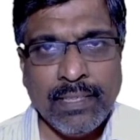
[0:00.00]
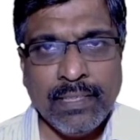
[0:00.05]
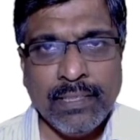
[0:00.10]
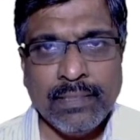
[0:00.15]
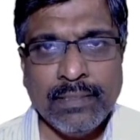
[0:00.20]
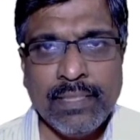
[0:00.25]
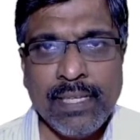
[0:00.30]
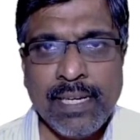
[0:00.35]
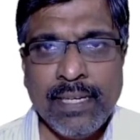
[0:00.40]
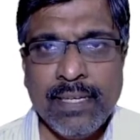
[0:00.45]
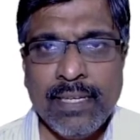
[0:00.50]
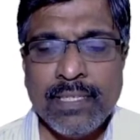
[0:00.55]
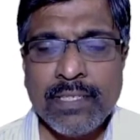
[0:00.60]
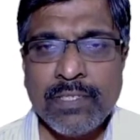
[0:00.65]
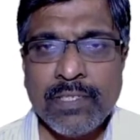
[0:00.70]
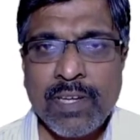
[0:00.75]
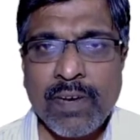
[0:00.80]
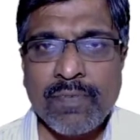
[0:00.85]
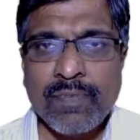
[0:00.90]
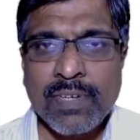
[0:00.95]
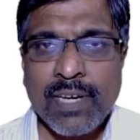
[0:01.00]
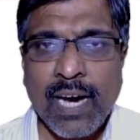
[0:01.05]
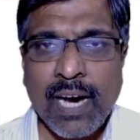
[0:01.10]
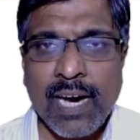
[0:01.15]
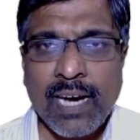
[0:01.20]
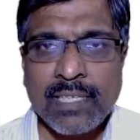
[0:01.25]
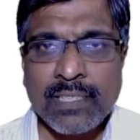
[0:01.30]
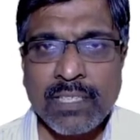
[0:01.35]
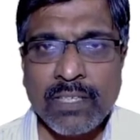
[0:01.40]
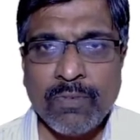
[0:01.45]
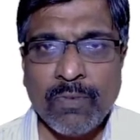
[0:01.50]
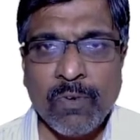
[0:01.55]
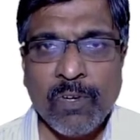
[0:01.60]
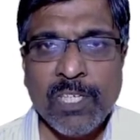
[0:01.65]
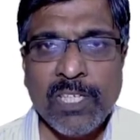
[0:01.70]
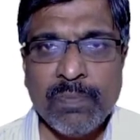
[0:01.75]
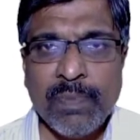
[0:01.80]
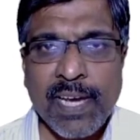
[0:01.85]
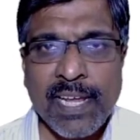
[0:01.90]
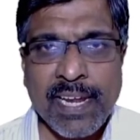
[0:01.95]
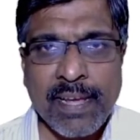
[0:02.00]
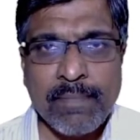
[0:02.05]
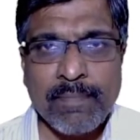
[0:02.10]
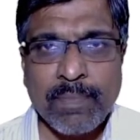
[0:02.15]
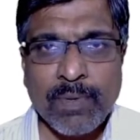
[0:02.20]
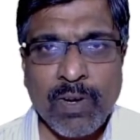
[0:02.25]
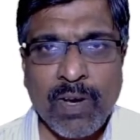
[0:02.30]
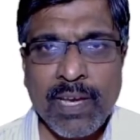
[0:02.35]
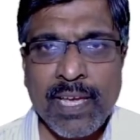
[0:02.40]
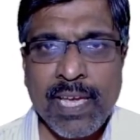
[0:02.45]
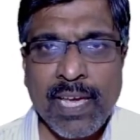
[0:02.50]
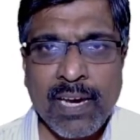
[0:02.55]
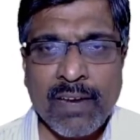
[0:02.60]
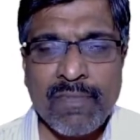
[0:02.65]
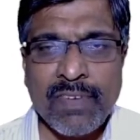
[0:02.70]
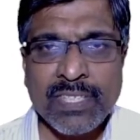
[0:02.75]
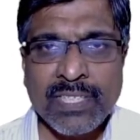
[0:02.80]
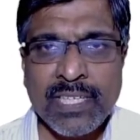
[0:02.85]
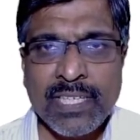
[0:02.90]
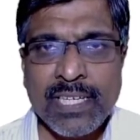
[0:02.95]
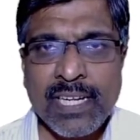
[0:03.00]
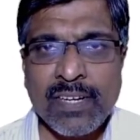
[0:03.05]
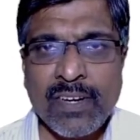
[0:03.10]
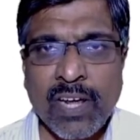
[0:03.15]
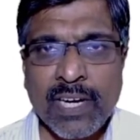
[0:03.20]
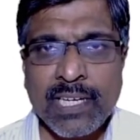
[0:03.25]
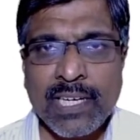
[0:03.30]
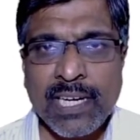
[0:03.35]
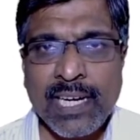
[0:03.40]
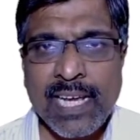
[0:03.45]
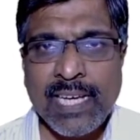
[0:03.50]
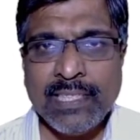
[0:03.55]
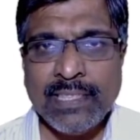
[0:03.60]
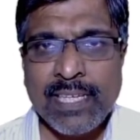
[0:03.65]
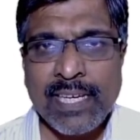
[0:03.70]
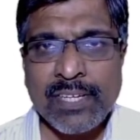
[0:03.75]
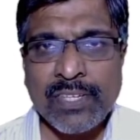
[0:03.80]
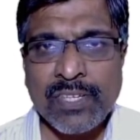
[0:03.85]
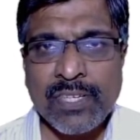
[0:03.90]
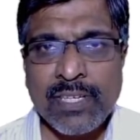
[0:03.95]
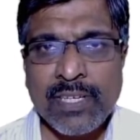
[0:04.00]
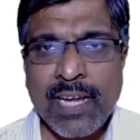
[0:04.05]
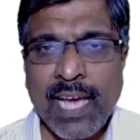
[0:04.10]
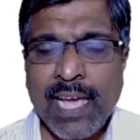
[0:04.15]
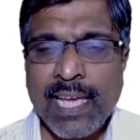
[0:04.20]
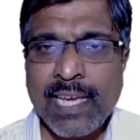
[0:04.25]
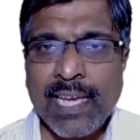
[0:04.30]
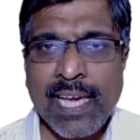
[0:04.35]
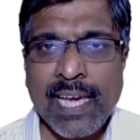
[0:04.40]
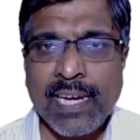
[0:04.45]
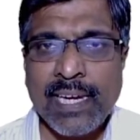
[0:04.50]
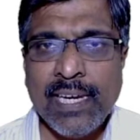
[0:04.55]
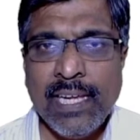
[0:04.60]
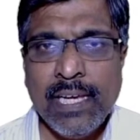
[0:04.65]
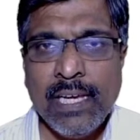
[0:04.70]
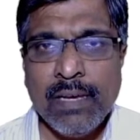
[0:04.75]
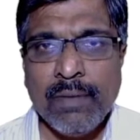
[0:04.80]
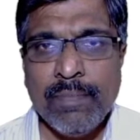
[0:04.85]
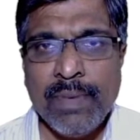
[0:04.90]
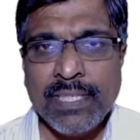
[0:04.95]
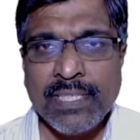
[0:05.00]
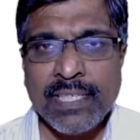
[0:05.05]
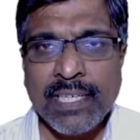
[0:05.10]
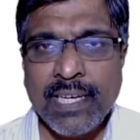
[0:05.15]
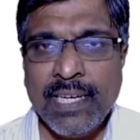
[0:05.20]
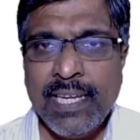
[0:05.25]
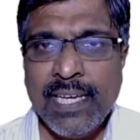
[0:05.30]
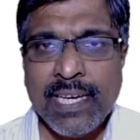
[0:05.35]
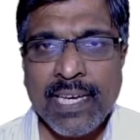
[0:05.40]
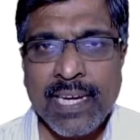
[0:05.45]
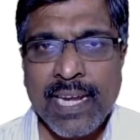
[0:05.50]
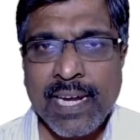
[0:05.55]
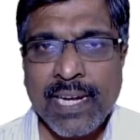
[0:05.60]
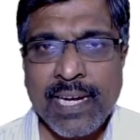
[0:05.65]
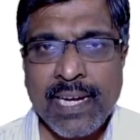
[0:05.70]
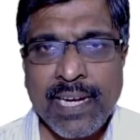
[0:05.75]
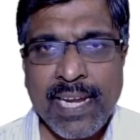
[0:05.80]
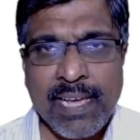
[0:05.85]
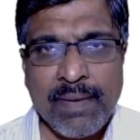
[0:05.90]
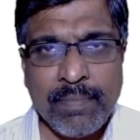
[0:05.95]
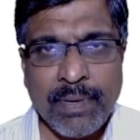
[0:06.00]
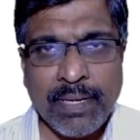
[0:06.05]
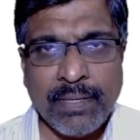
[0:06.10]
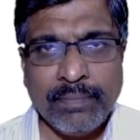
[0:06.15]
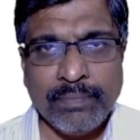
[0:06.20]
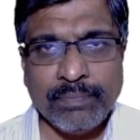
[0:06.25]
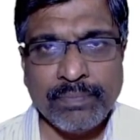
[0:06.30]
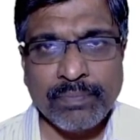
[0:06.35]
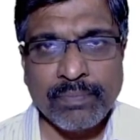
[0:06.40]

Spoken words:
the list of cars owned by an employee of a certain organization, I can basically create a table.